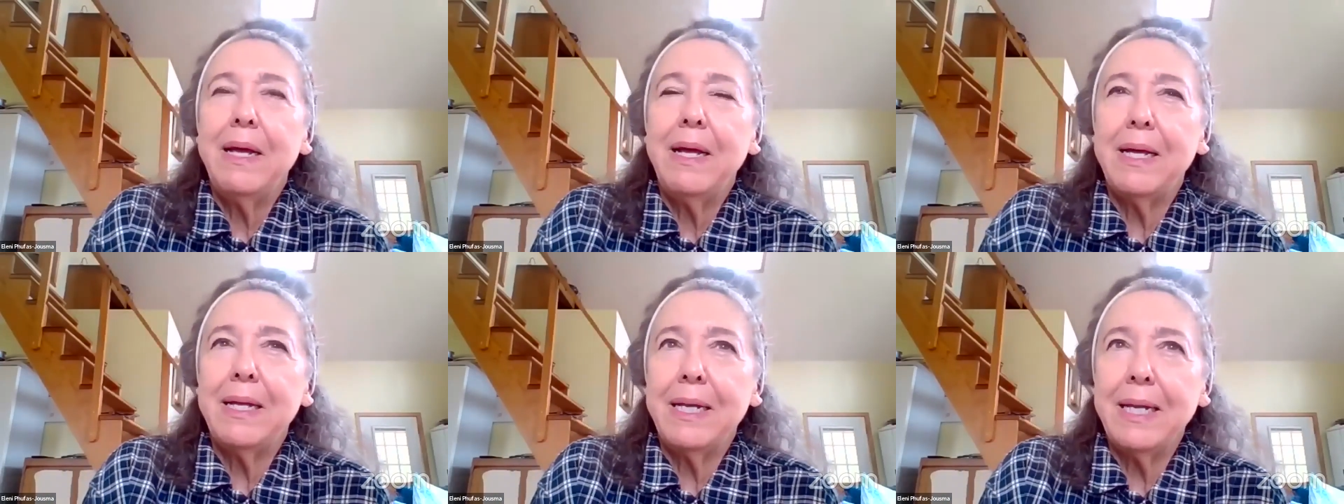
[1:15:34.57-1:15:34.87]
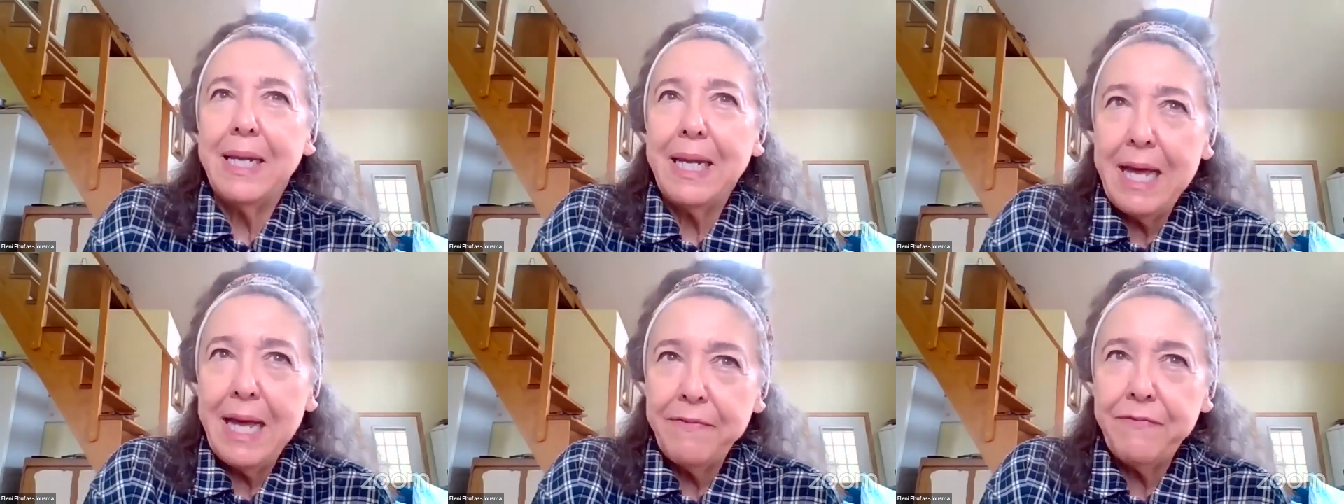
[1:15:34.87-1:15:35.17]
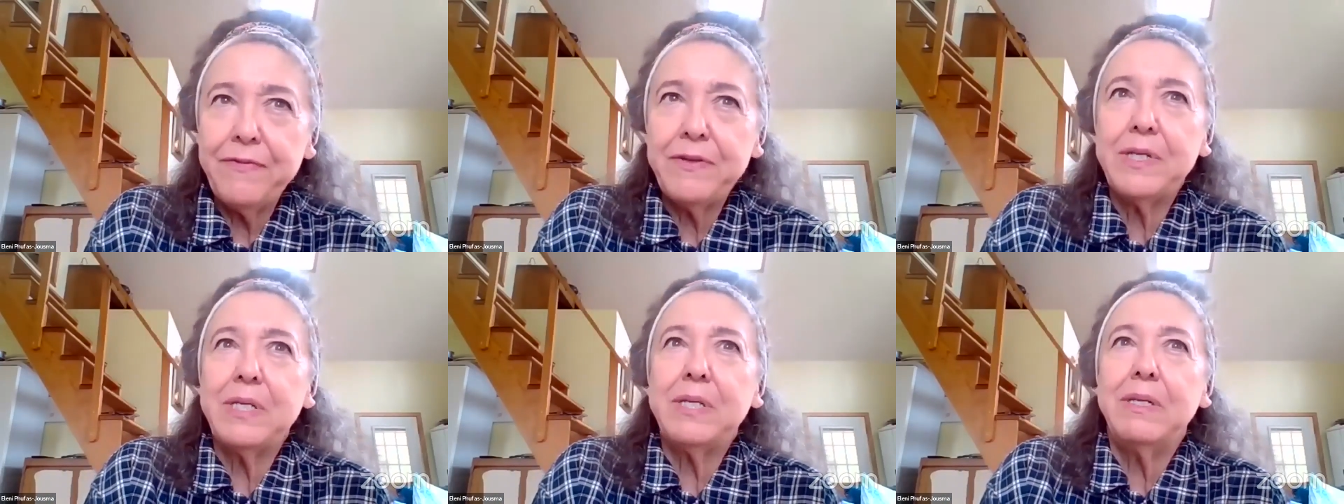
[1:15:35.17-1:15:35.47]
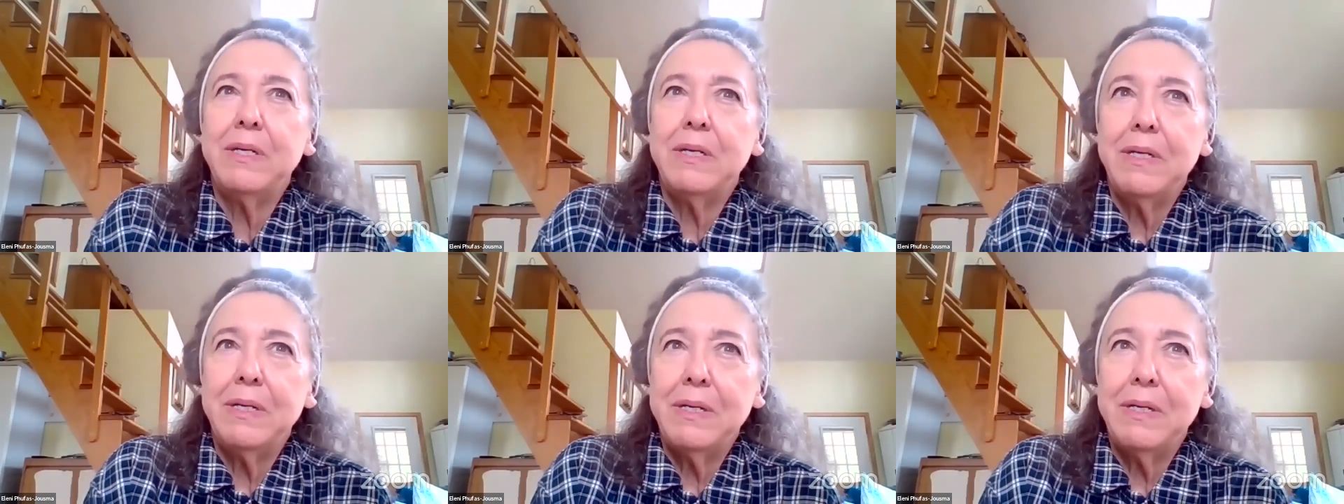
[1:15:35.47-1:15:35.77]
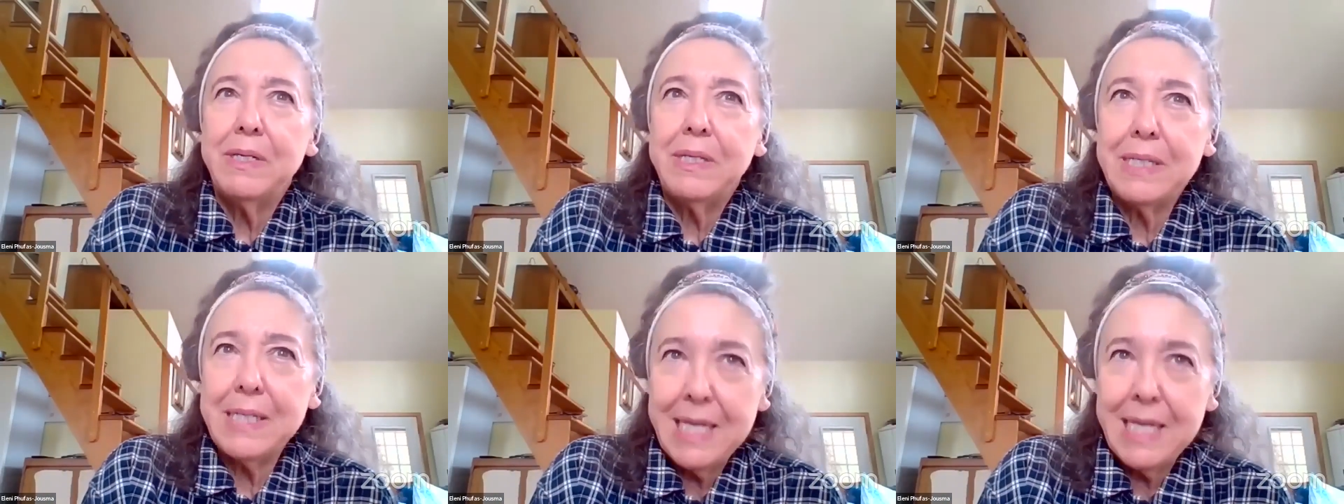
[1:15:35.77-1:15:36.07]
and left
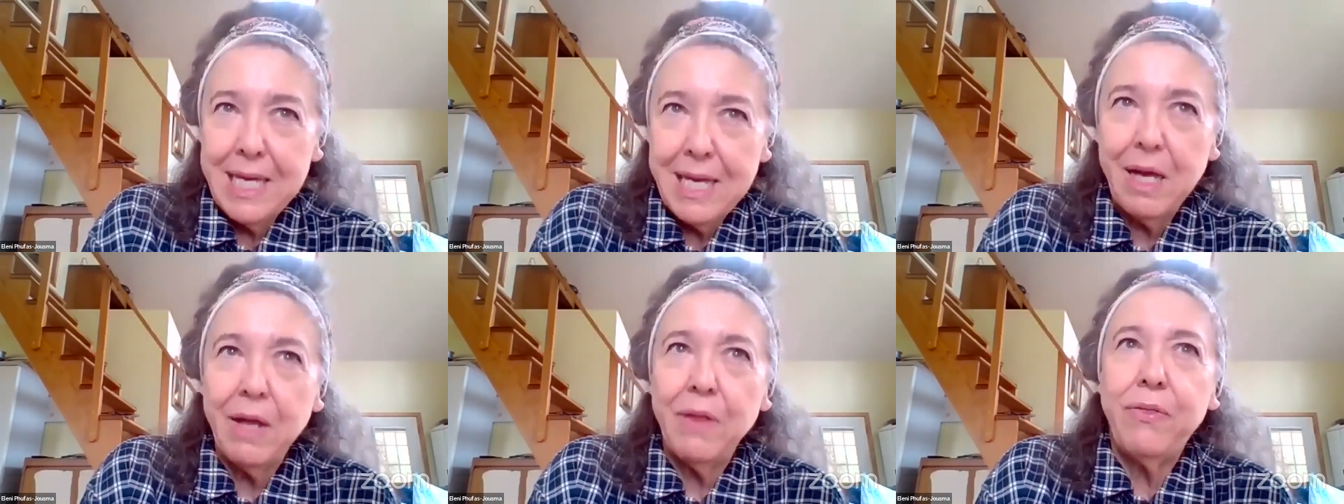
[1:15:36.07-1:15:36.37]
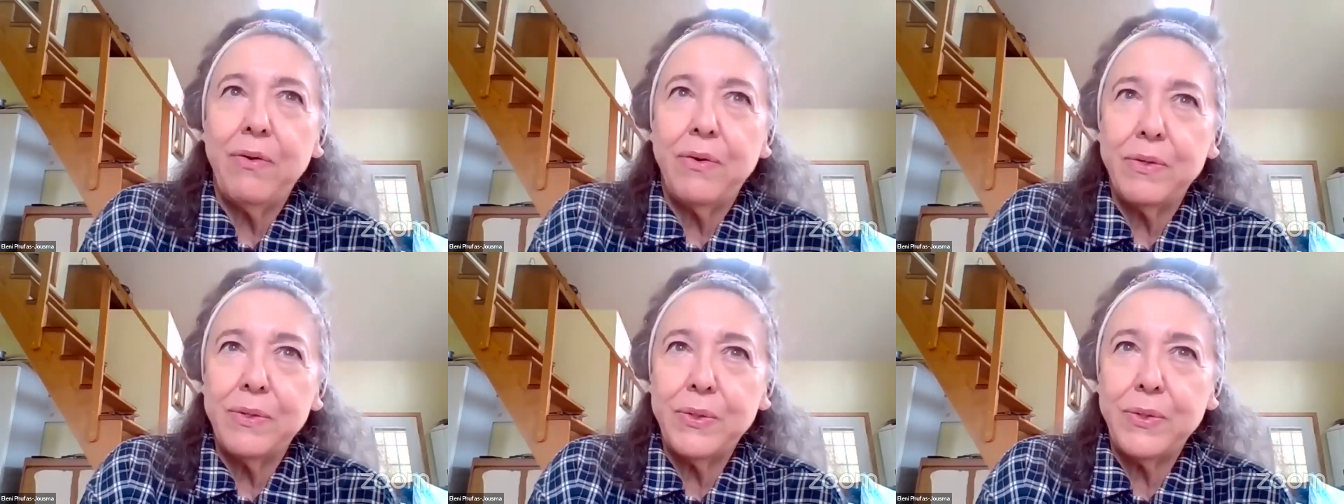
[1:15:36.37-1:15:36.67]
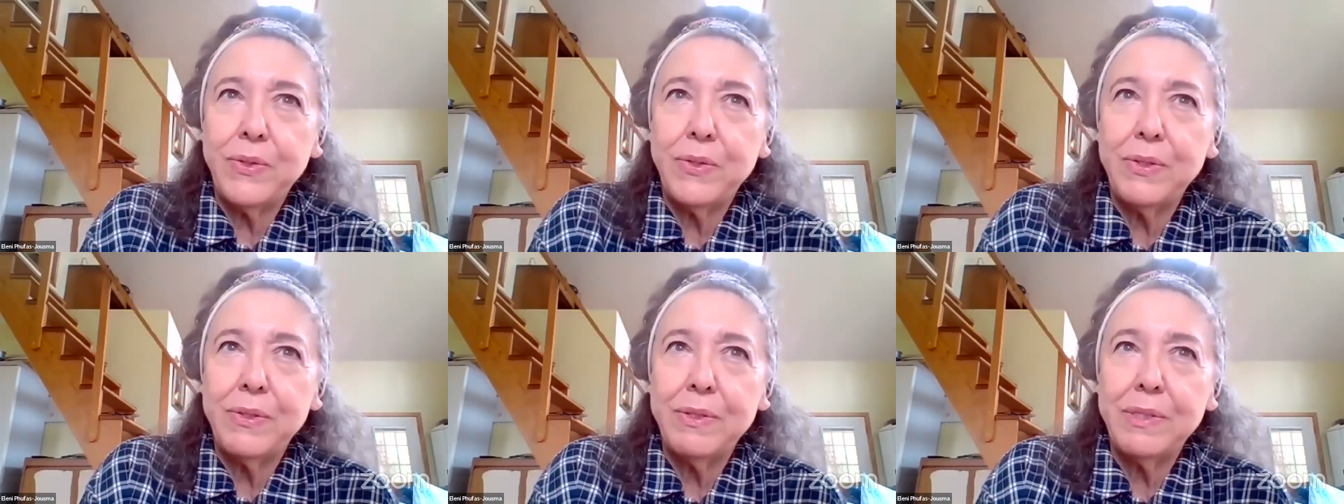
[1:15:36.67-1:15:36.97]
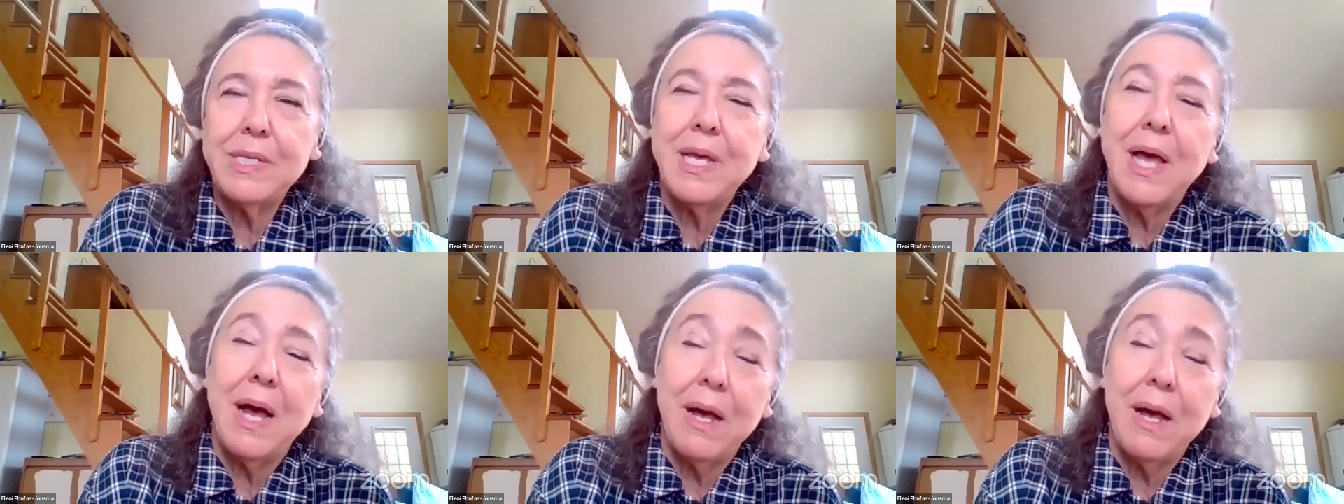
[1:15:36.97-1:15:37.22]
Skiathos.